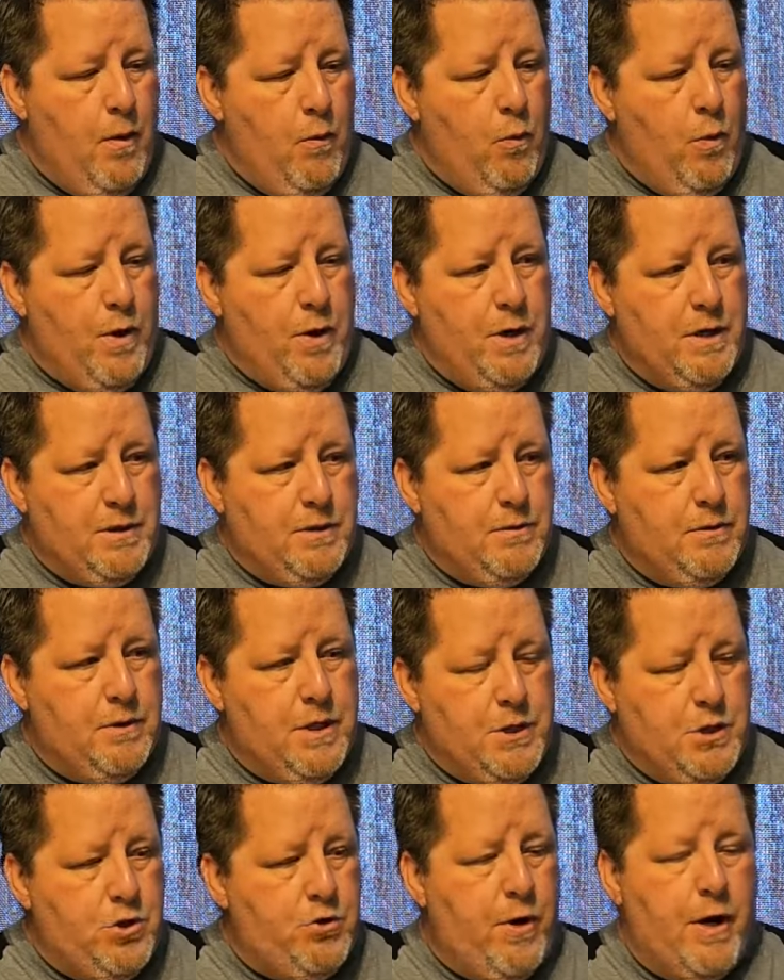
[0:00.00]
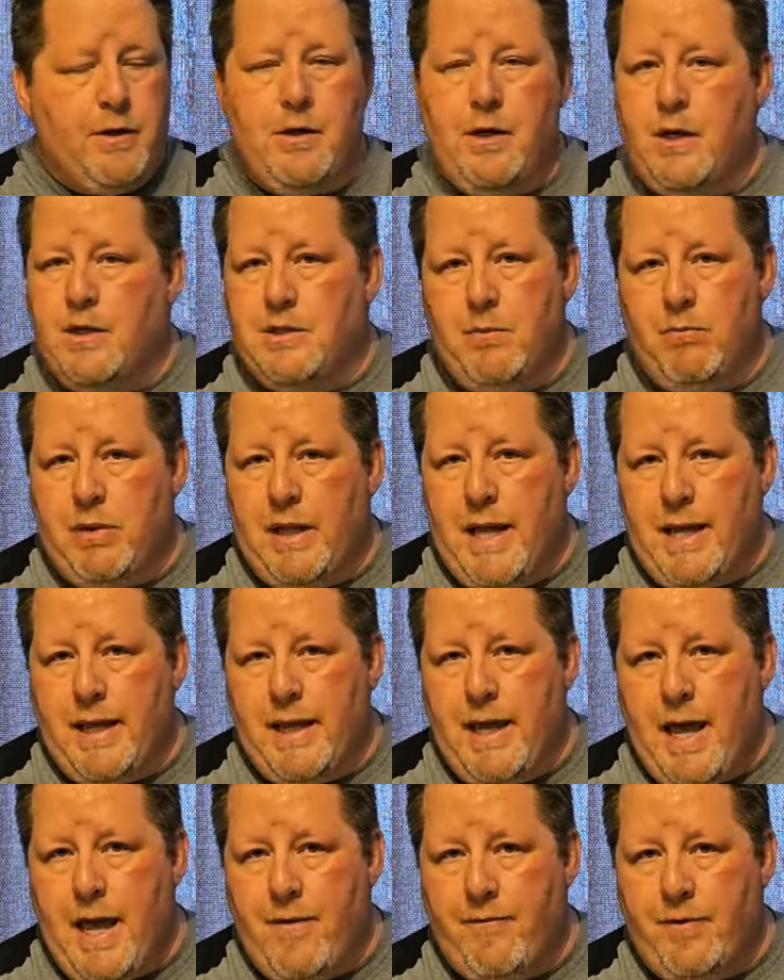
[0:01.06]
When it's constructed, it's a blank
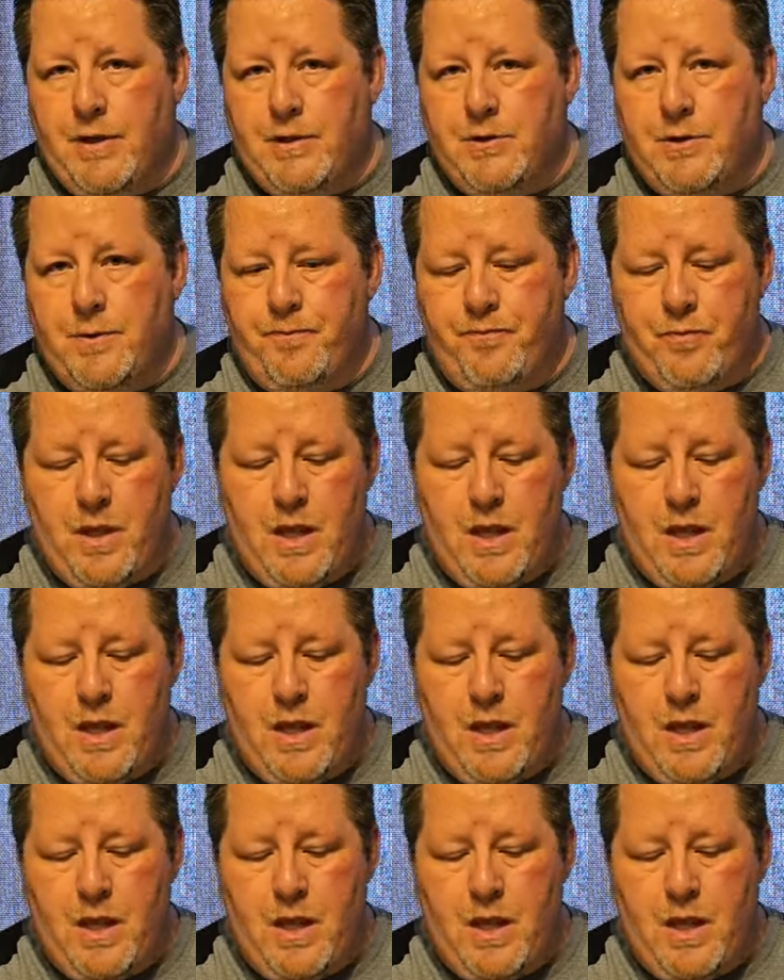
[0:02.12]
canvas.